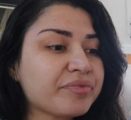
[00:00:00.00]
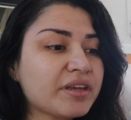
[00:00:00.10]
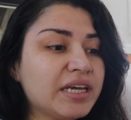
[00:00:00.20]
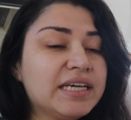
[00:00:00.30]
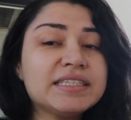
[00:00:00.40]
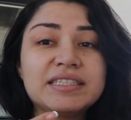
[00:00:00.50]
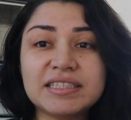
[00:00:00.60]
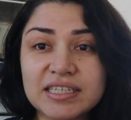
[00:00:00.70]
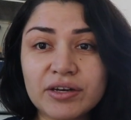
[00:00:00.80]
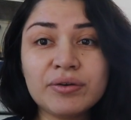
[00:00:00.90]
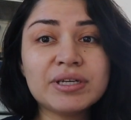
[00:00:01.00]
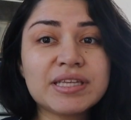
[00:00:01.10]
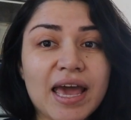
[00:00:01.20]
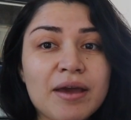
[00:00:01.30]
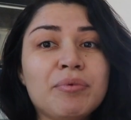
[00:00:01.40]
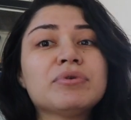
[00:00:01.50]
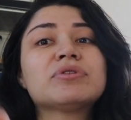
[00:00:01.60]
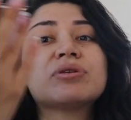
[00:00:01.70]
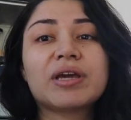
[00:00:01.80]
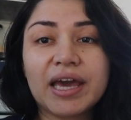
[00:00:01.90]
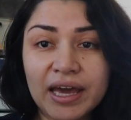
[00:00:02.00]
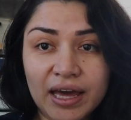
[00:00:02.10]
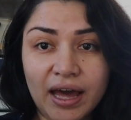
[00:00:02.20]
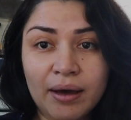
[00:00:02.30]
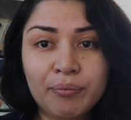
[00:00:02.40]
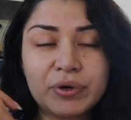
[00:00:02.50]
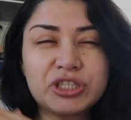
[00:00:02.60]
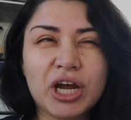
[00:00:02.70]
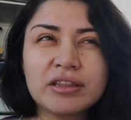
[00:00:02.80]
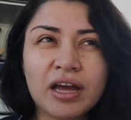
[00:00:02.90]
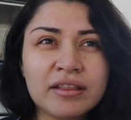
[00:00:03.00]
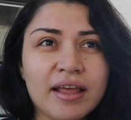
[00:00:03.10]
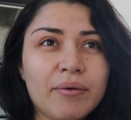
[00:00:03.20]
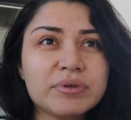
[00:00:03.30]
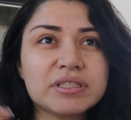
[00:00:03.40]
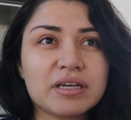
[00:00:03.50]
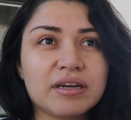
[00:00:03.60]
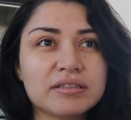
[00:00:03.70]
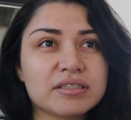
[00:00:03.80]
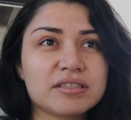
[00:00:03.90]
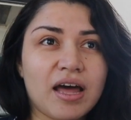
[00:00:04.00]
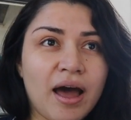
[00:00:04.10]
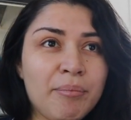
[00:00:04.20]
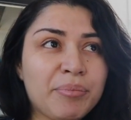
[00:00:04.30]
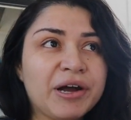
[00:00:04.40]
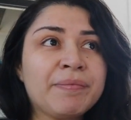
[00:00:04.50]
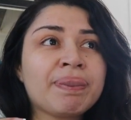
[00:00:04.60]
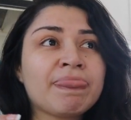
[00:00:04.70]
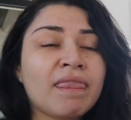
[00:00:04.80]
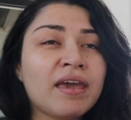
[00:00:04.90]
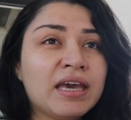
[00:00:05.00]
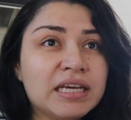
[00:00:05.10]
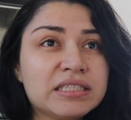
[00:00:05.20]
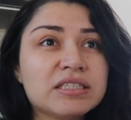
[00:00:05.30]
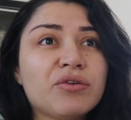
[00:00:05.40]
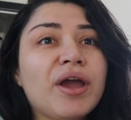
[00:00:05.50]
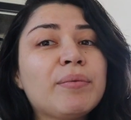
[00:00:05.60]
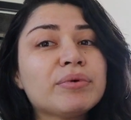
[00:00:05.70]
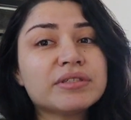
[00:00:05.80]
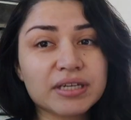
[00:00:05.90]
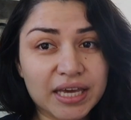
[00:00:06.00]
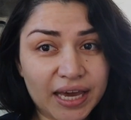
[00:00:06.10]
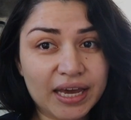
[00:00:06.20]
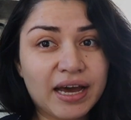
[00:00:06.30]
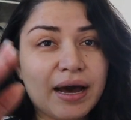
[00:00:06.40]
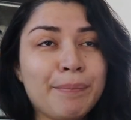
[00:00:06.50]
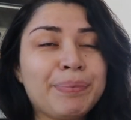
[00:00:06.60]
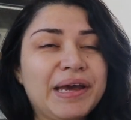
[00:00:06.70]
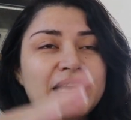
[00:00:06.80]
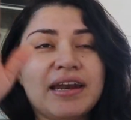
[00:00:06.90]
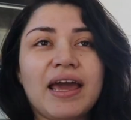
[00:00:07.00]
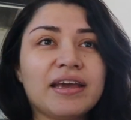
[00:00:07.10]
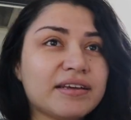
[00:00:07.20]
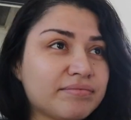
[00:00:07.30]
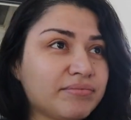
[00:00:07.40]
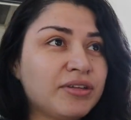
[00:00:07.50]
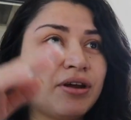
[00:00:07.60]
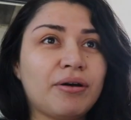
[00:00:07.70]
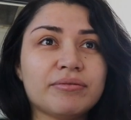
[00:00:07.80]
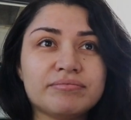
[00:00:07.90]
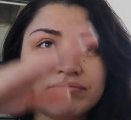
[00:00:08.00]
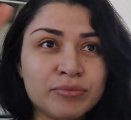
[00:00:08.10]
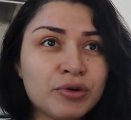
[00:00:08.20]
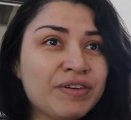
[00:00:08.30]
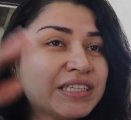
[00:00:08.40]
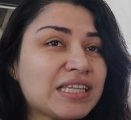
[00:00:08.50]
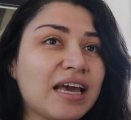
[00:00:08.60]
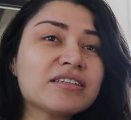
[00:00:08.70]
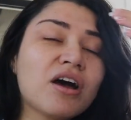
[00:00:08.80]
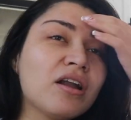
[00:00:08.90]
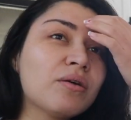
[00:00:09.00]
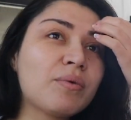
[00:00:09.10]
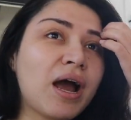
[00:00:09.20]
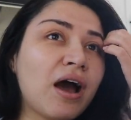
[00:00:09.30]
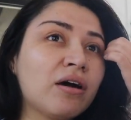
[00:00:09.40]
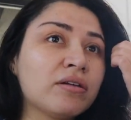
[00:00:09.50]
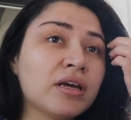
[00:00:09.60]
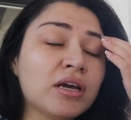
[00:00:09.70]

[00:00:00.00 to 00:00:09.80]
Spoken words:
He still is able to kick up, which I thought that was gonna stop, but he's still able to kick up and like, you know, move his legs all around.